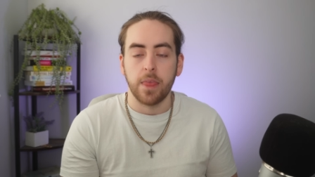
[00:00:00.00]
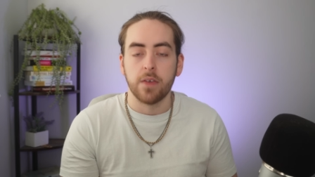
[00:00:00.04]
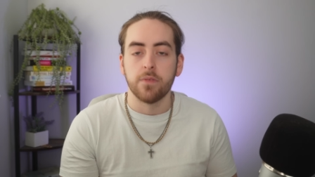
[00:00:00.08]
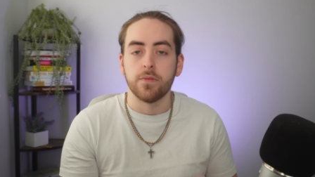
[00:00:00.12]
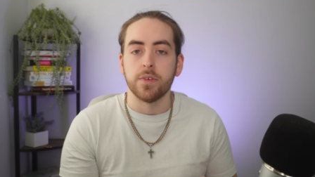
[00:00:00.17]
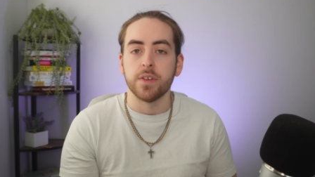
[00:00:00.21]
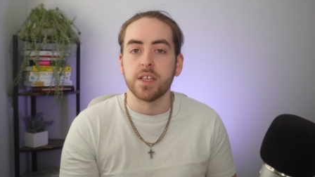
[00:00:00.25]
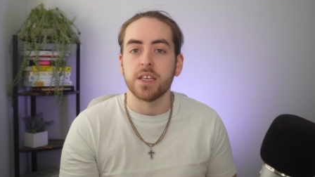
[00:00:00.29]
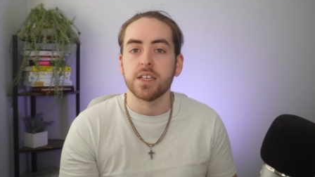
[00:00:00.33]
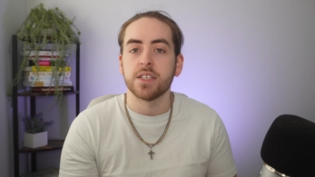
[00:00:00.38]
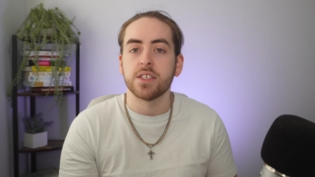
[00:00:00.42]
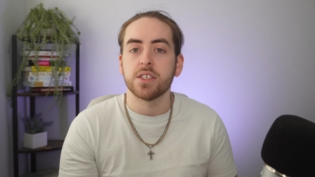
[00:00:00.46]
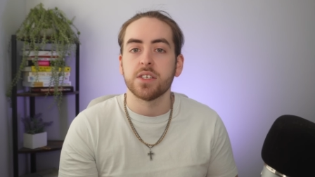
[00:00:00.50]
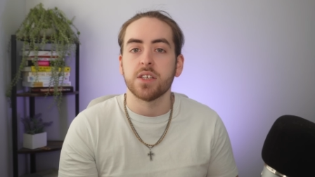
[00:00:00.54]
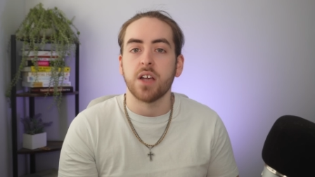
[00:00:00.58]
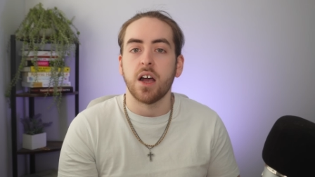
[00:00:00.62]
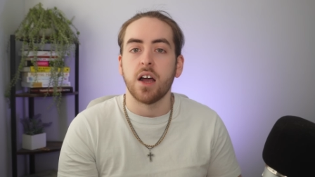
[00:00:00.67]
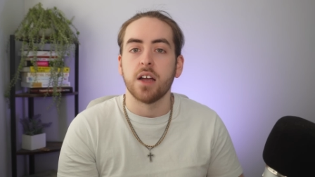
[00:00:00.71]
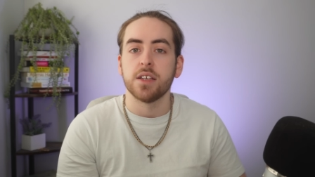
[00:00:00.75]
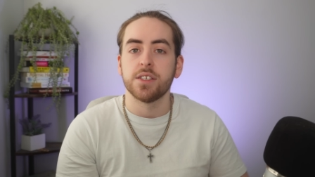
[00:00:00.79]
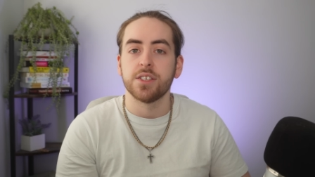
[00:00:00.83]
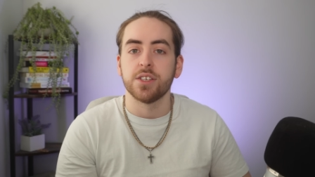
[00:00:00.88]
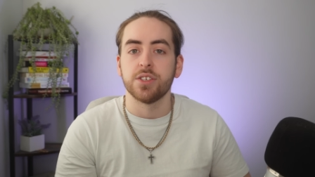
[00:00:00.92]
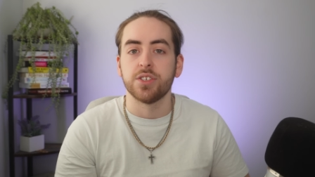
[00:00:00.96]
For this,
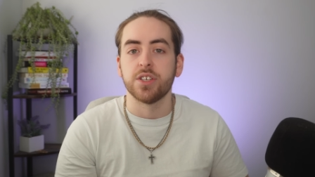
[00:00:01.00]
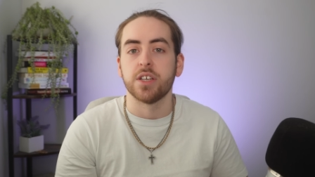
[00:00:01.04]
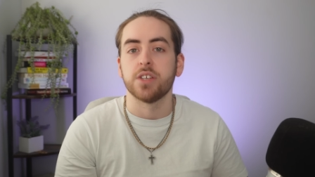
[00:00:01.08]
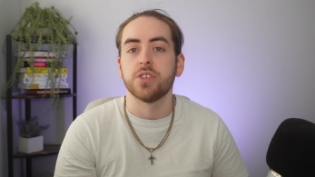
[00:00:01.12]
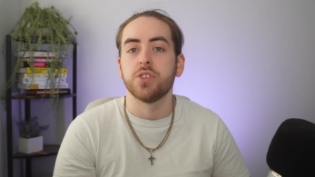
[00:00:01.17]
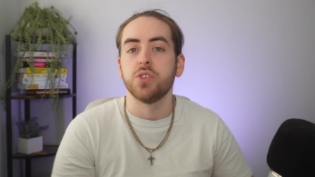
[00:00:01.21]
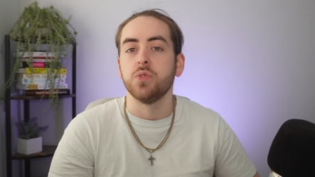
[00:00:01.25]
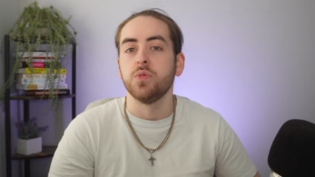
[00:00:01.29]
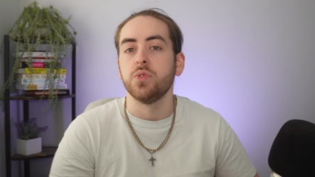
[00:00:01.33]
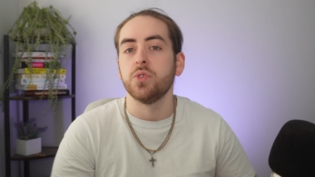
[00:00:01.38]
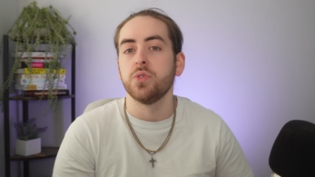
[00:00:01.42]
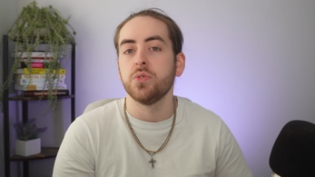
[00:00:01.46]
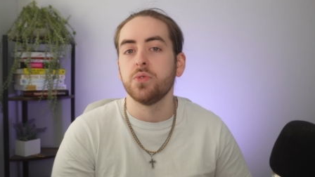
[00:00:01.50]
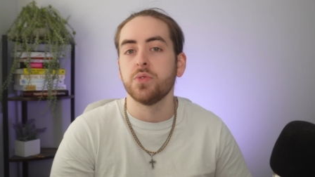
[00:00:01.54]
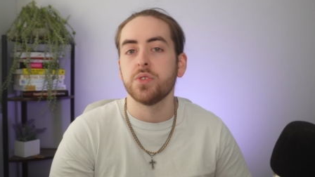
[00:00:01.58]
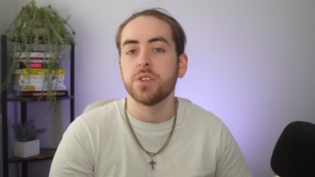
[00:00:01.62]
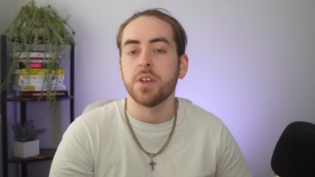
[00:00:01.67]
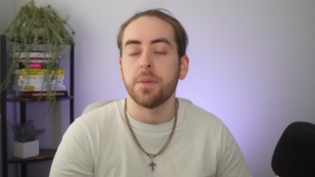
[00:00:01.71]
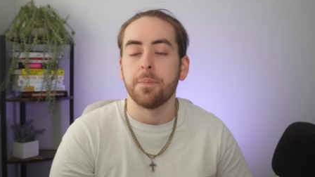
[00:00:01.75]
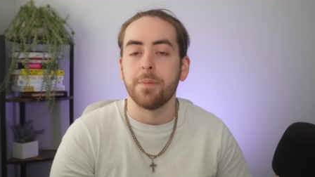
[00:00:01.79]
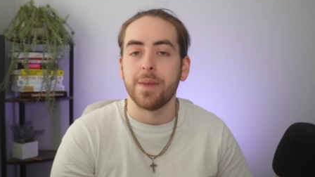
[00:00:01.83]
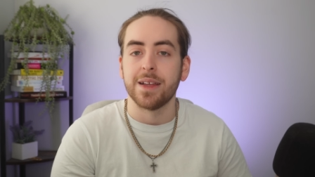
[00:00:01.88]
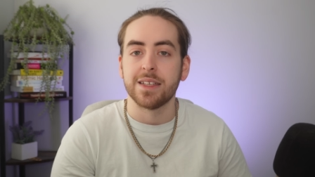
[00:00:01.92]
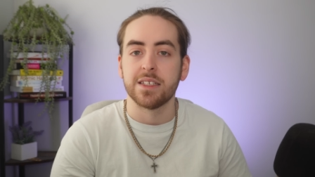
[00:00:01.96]
I suggest you
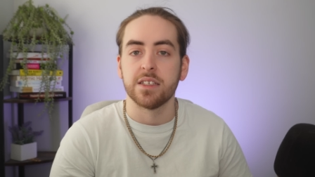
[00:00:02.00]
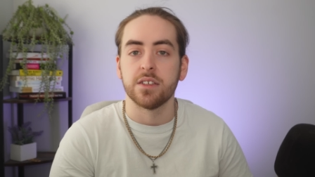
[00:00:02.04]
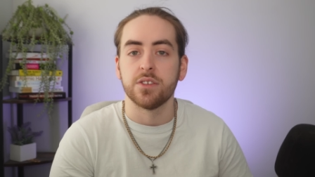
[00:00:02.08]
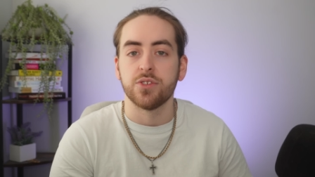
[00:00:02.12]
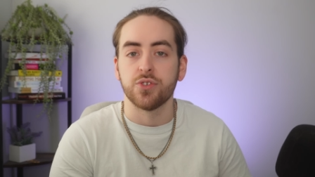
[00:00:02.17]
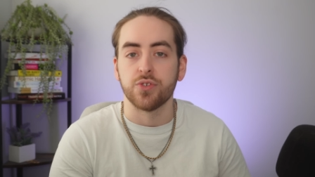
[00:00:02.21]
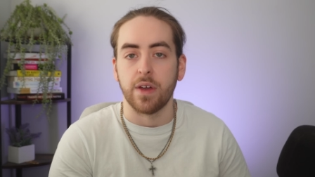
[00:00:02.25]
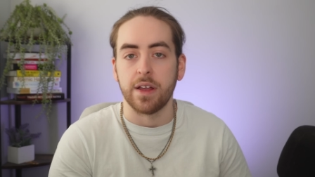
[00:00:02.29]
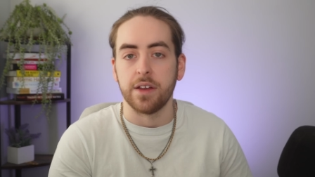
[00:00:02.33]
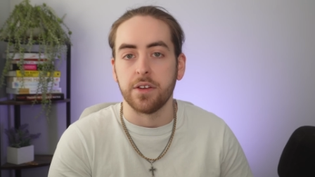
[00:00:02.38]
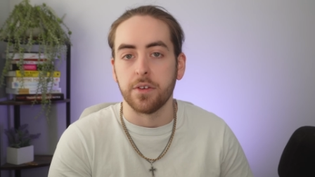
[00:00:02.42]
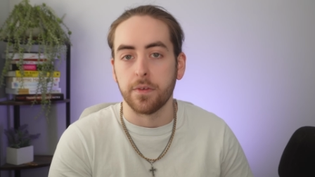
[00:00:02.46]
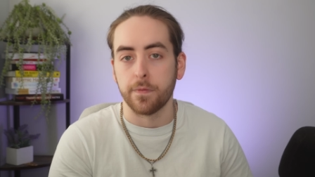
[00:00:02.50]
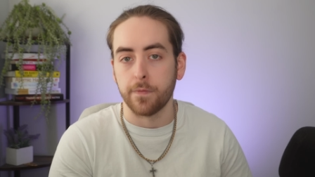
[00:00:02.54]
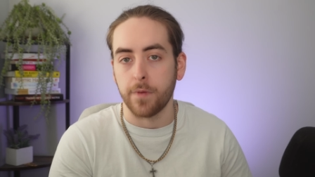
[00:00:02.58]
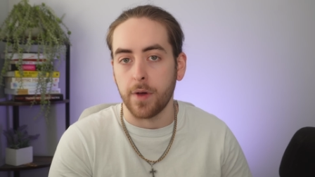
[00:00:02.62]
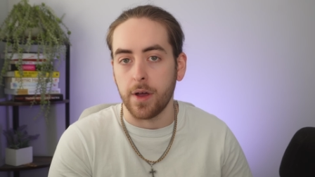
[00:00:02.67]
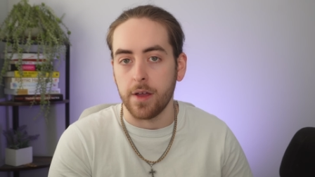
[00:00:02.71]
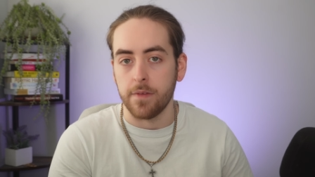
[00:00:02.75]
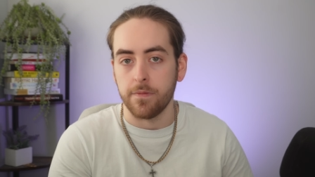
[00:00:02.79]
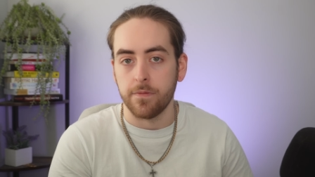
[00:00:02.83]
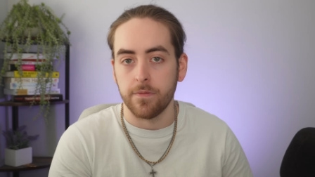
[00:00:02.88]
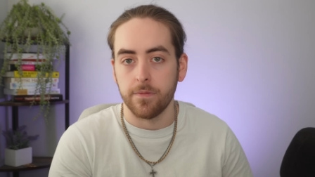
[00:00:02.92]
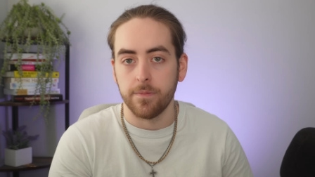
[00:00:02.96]
use MetaTrader five.